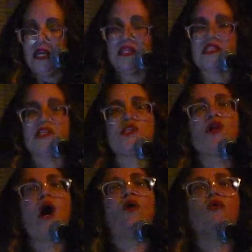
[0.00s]
This is
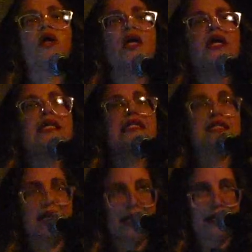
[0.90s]
no
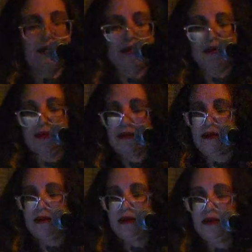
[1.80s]
dick,
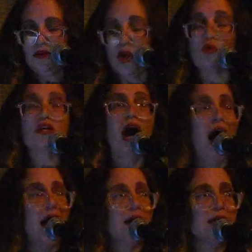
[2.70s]
no
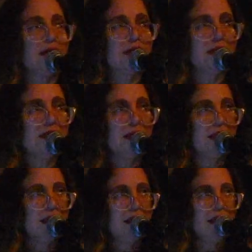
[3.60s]
cock
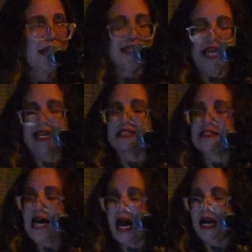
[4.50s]
it takes
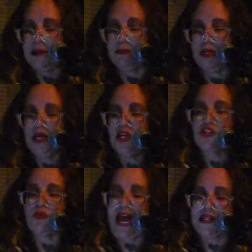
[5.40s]
time
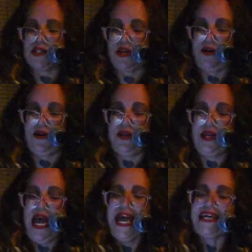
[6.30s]
to enter.
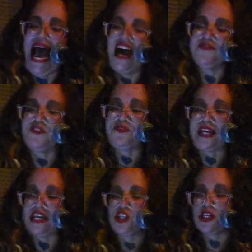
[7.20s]
You have to
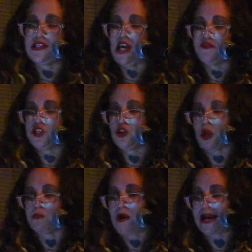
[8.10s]
forget yourself so you
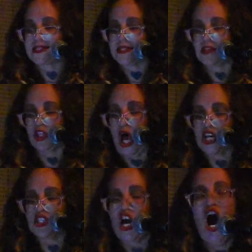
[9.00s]
can practice the
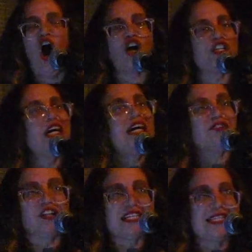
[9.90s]
lost art
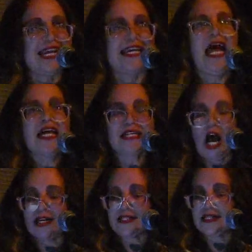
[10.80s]
of listening,
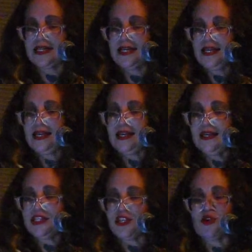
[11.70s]
not
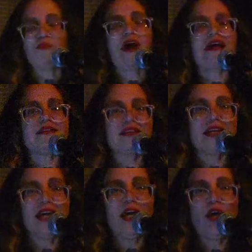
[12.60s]
to their breath,
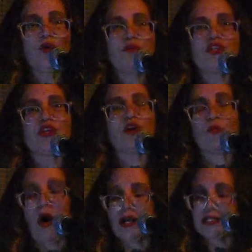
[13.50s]
but to their
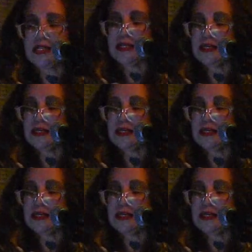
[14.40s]
want.